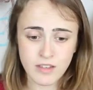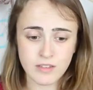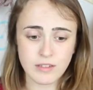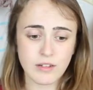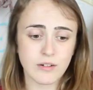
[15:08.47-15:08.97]

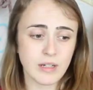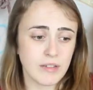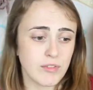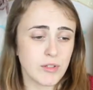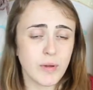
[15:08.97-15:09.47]
So
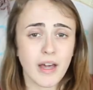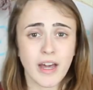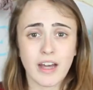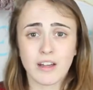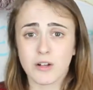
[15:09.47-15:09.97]
if you
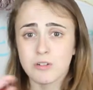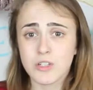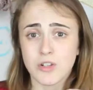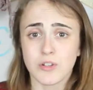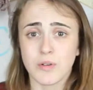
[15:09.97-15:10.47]
go
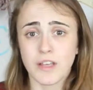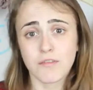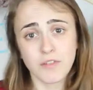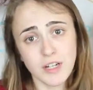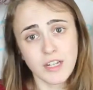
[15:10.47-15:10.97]
to a
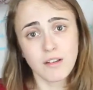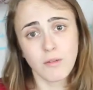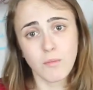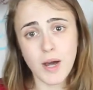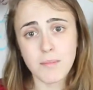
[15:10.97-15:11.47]
free
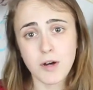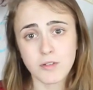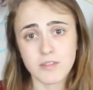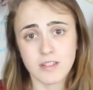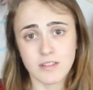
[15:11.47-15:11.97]
web
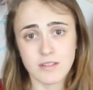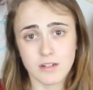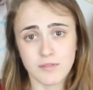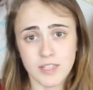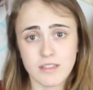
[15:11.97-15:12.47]
hosting
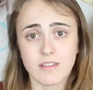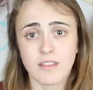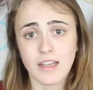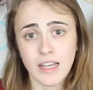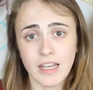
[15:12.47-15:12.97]
service,
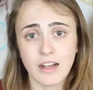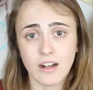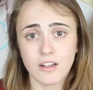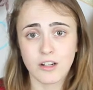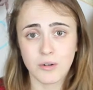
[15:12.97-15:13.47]
they
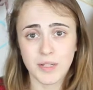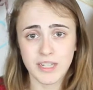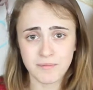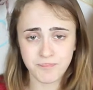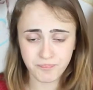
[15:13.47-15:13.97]
are
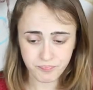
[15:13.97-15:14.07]
going